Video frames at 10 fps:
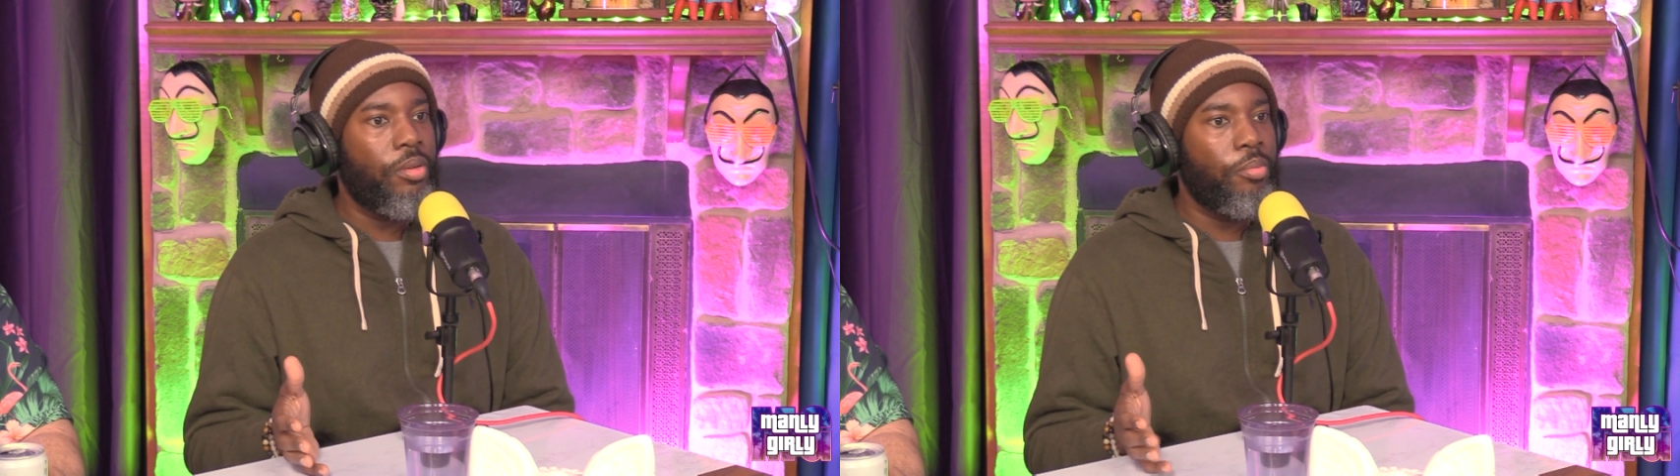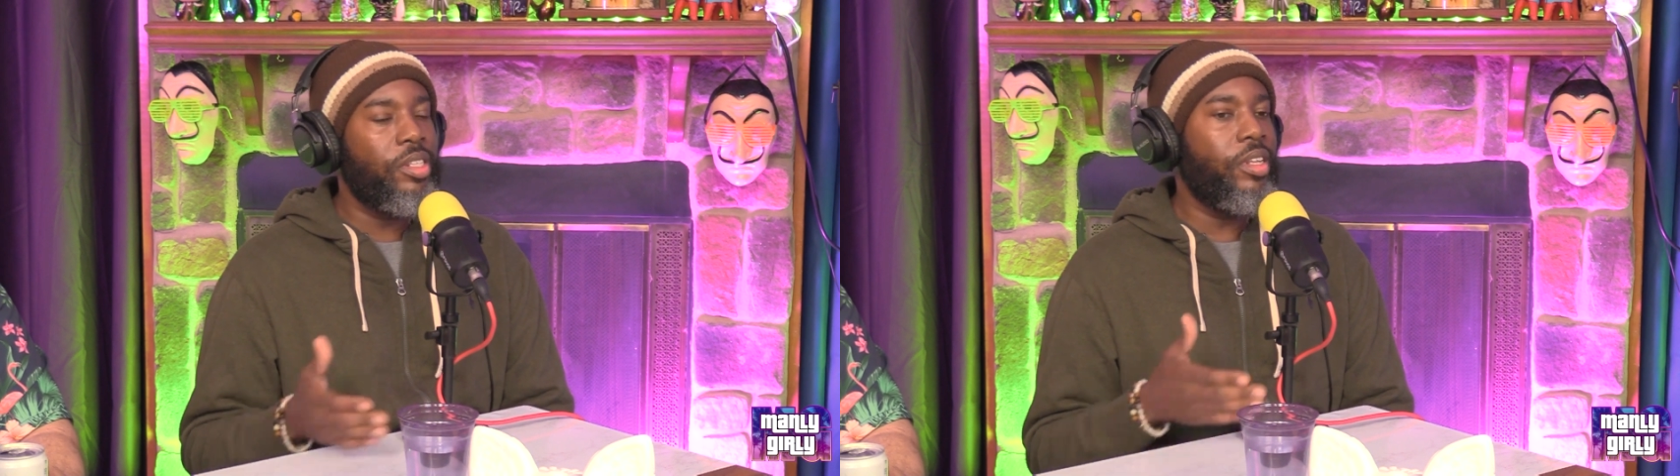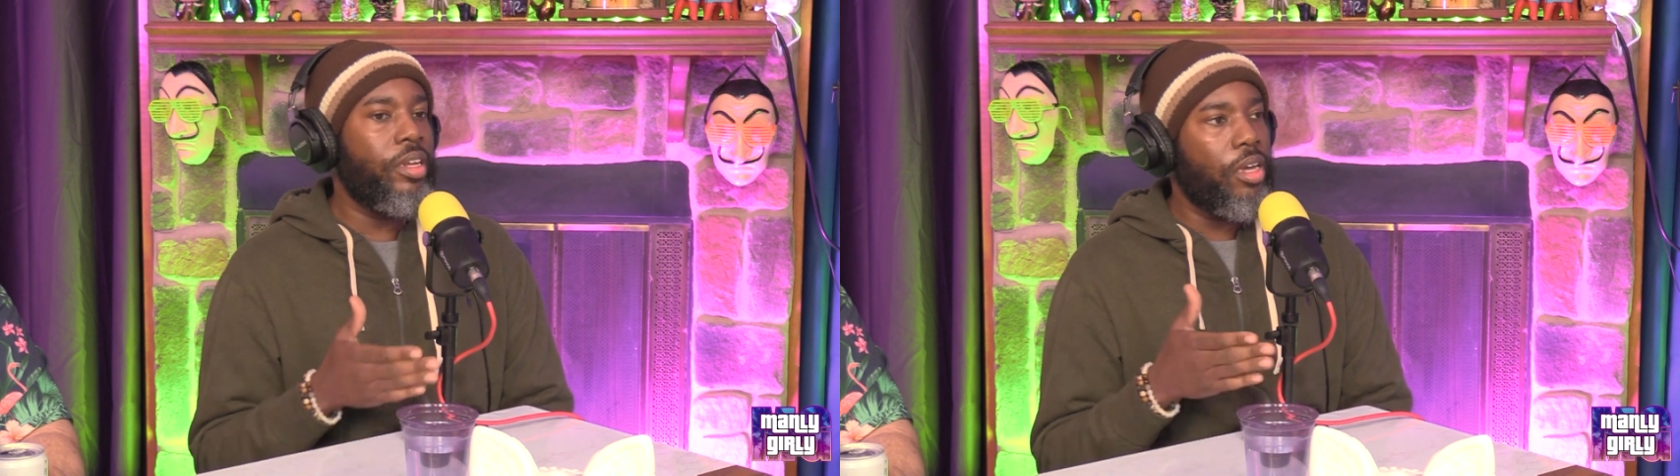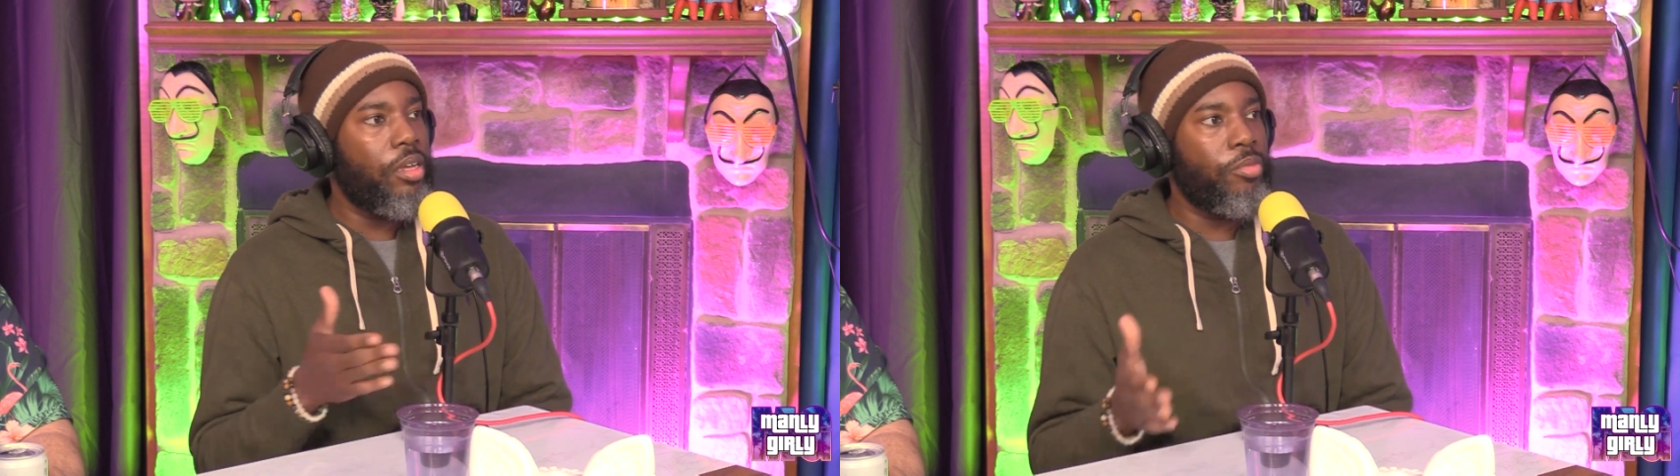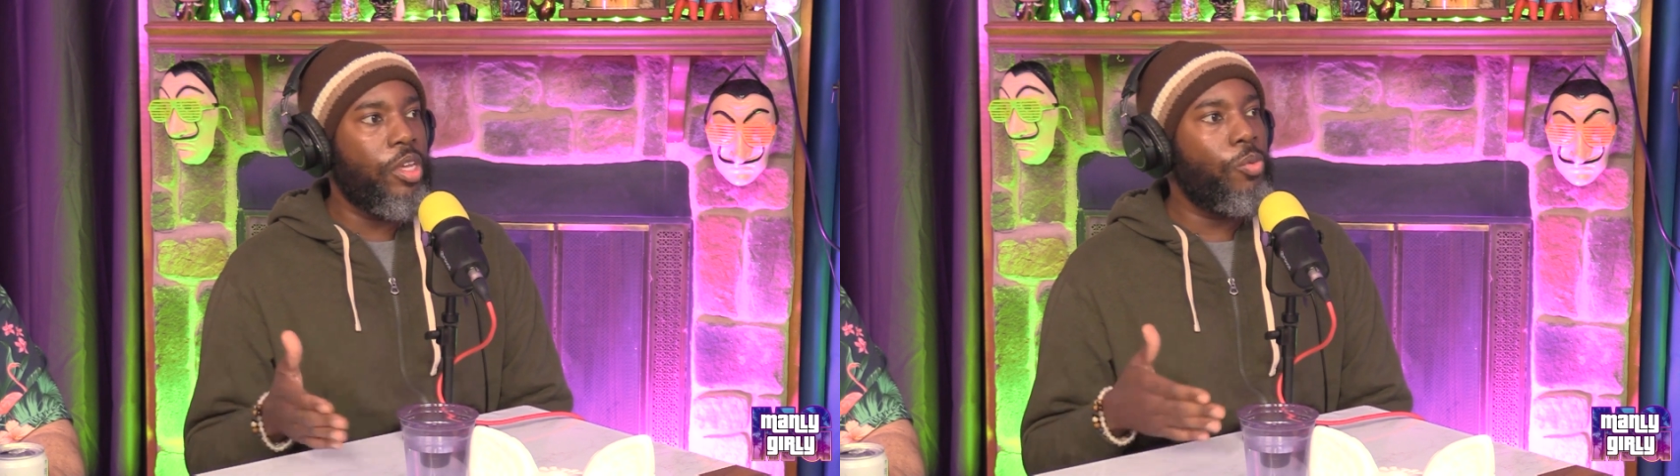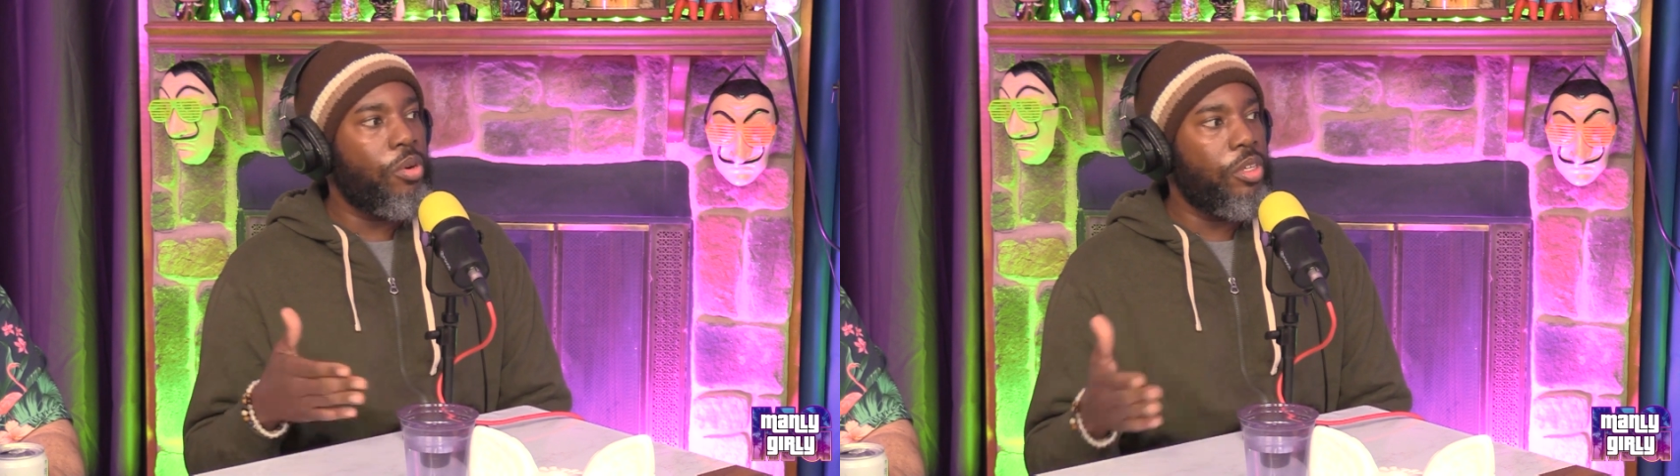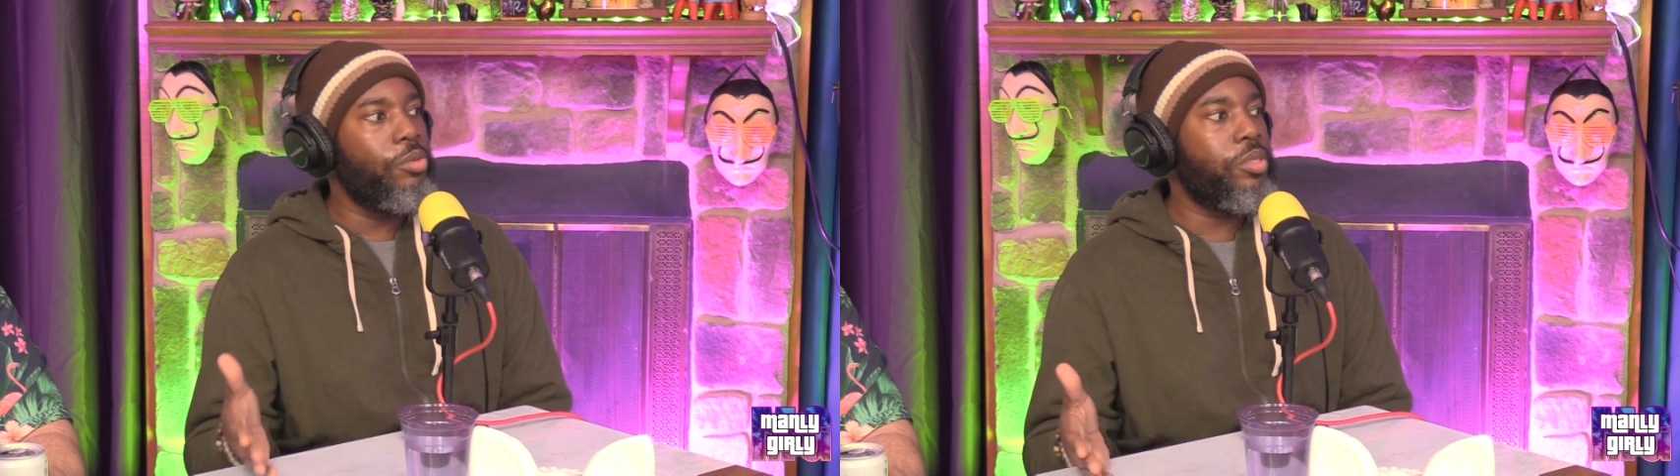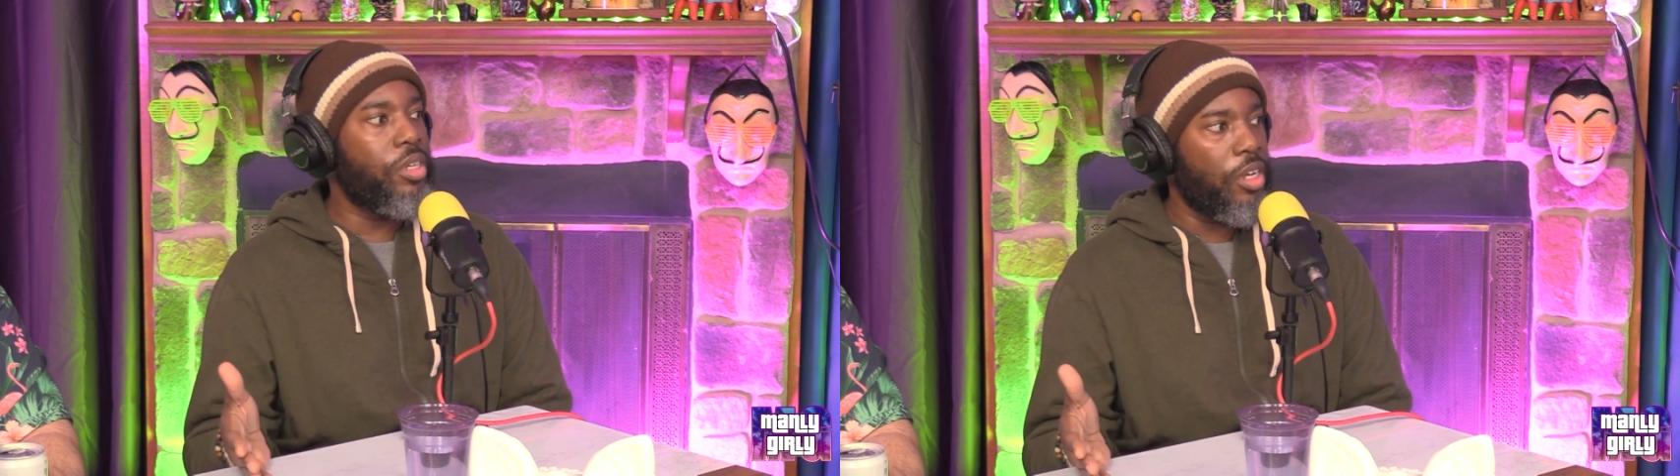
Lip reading: but then they weren't used to